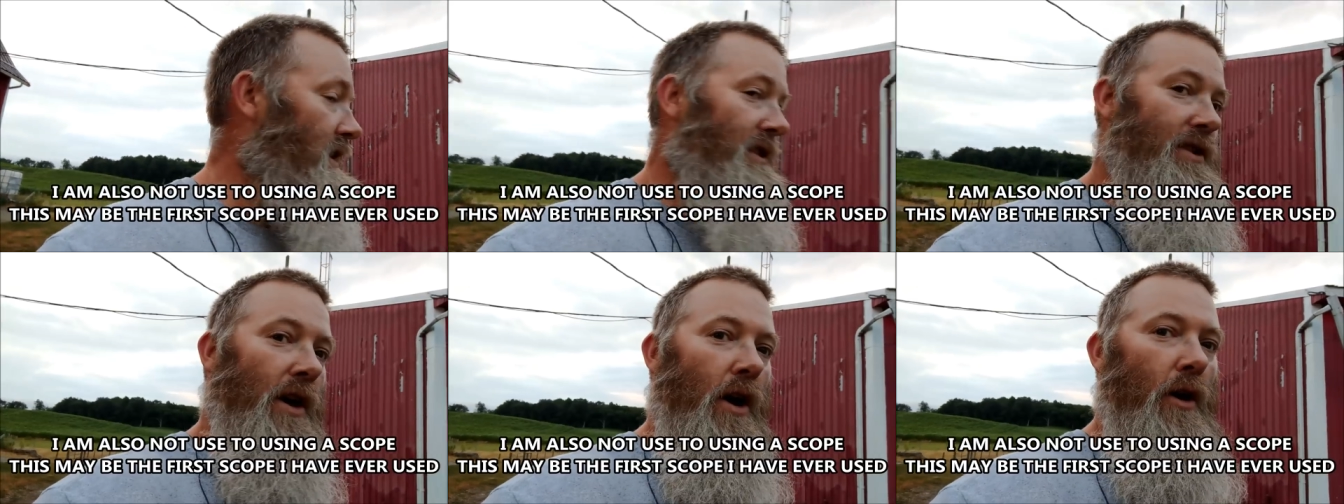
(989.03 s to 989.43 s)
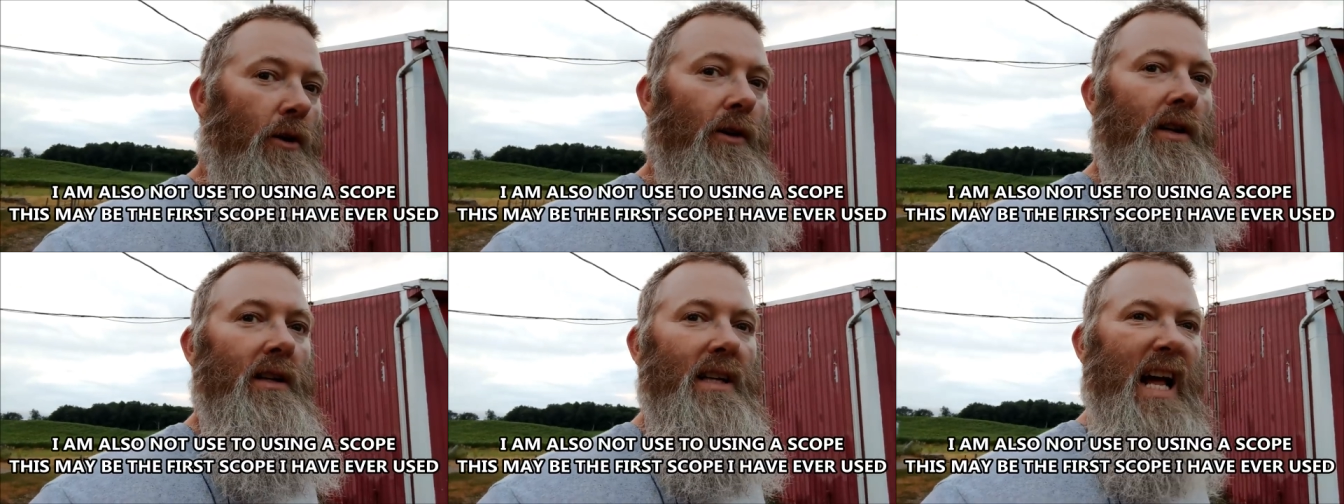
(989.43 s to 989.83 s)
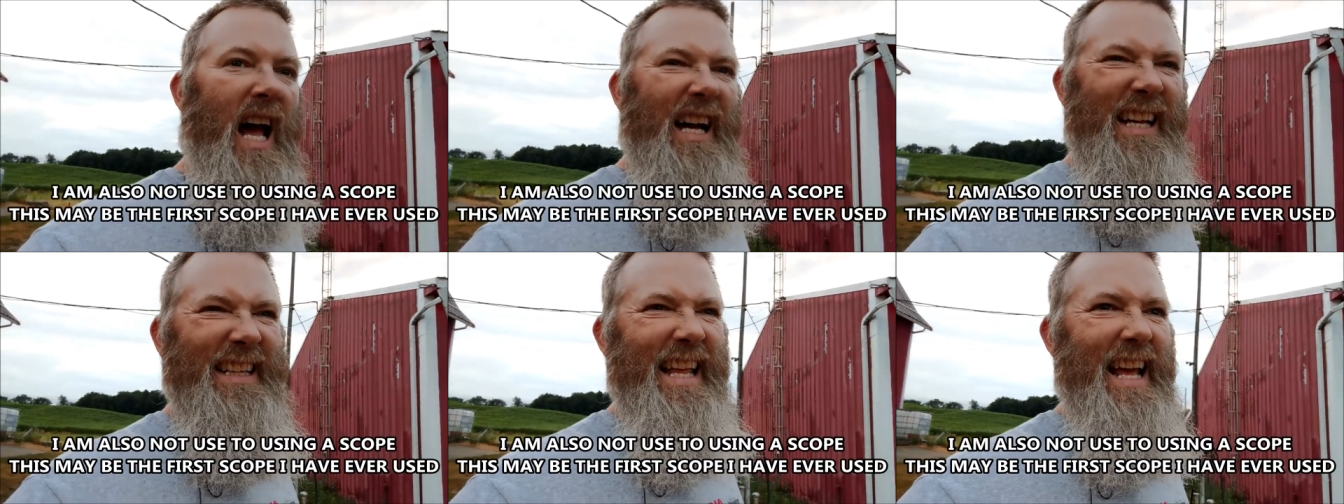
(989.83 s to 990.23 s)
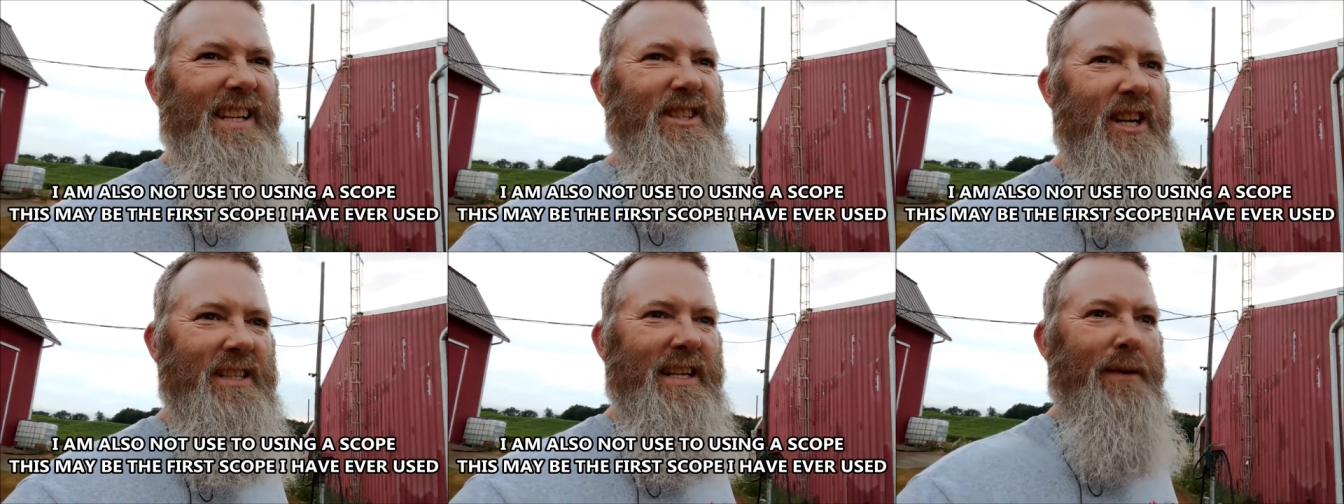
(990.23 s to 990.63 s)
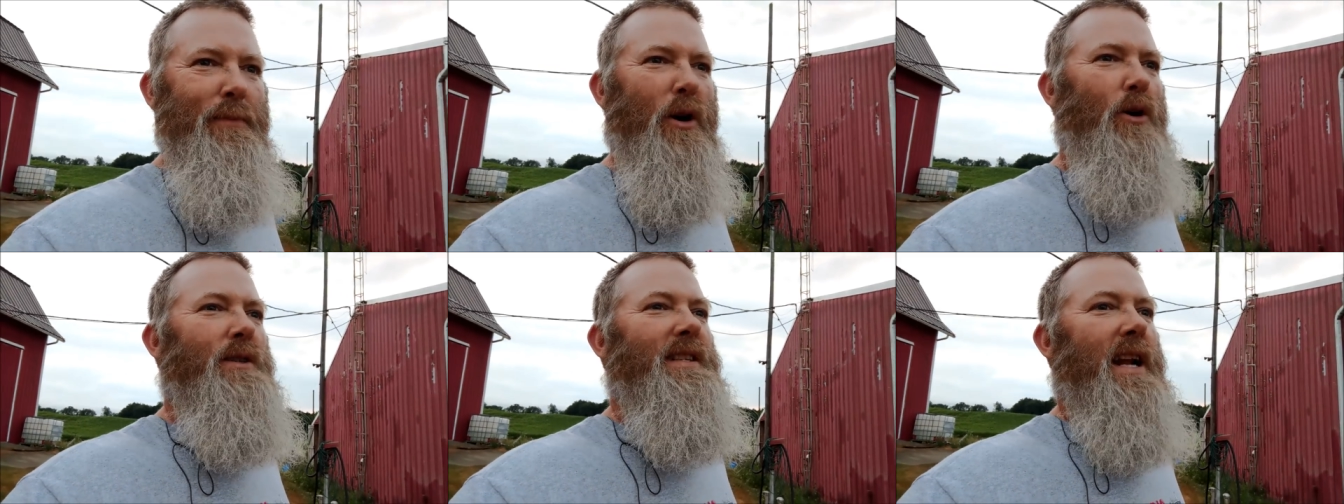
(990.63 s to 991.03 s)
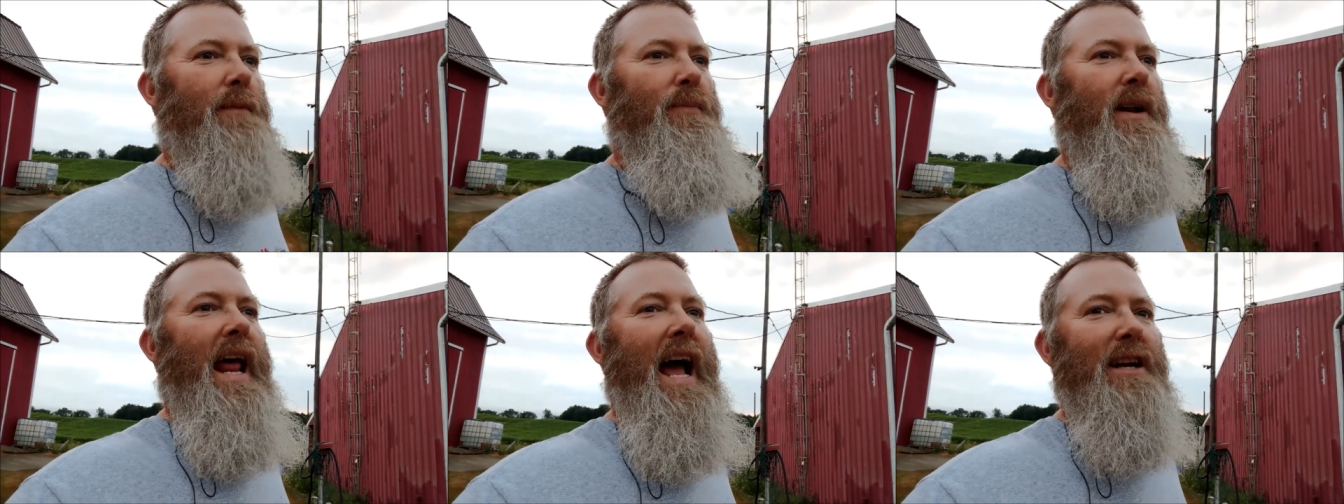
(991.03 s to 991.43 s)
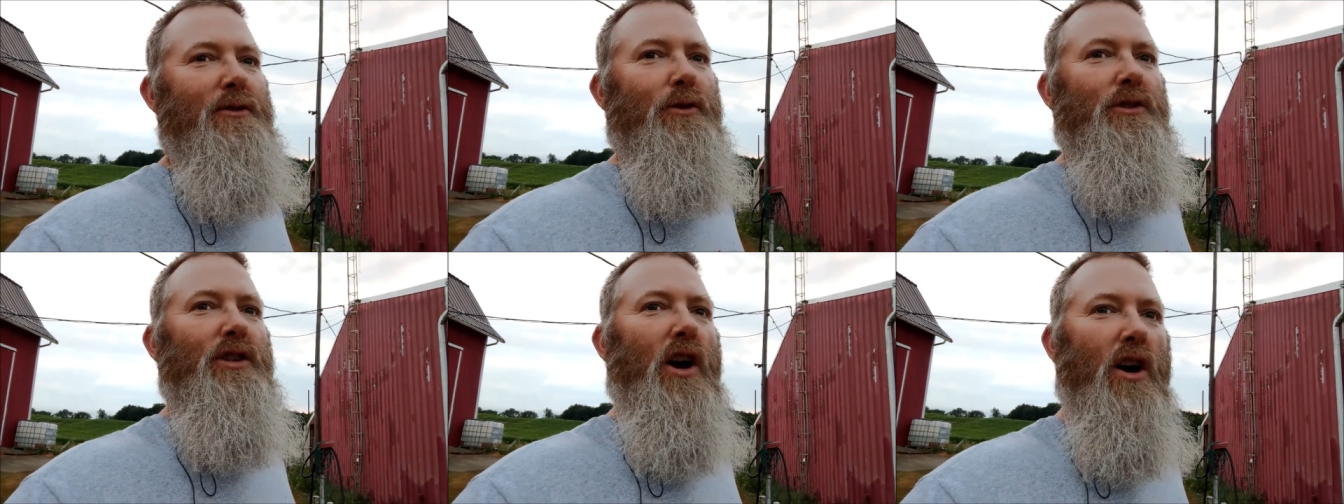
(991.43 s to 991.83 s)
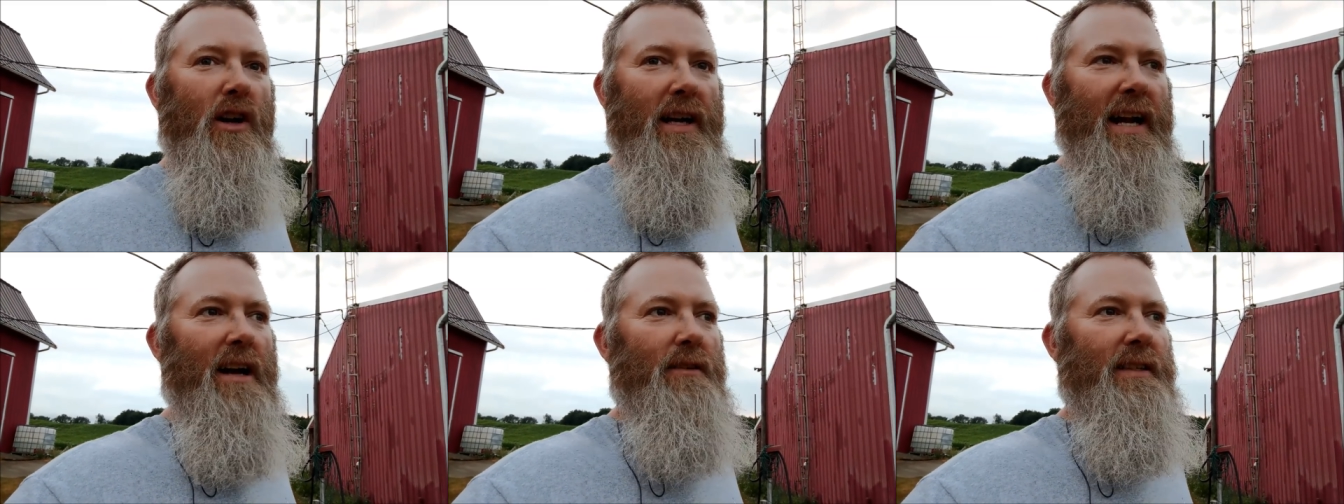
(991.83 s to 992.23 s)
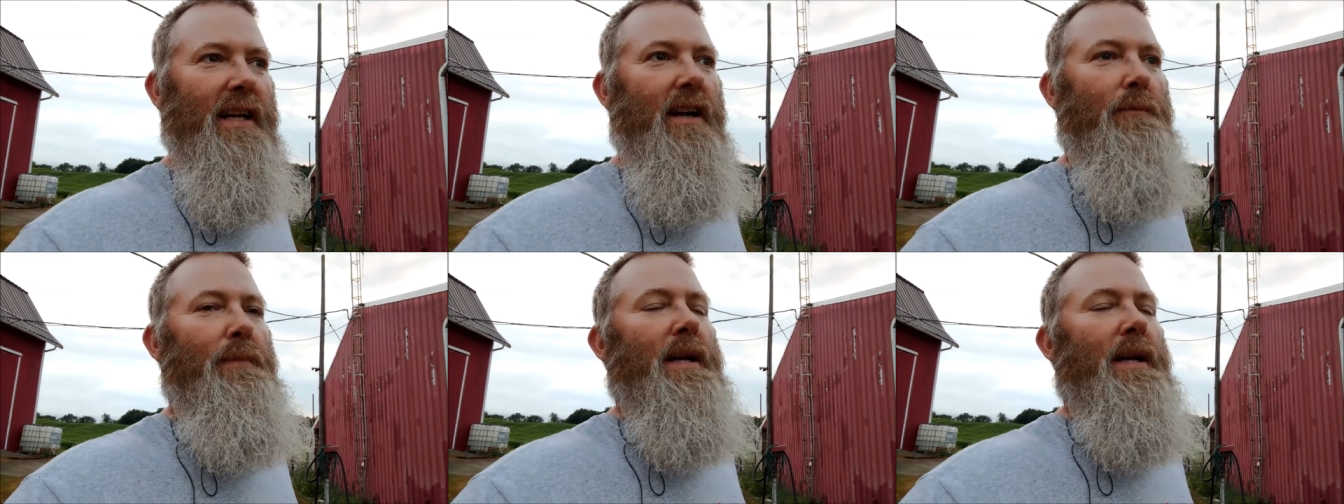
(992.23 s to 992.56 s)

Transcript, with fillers: So I'll get that adjusted. I'm gonna go set up an actual target out there,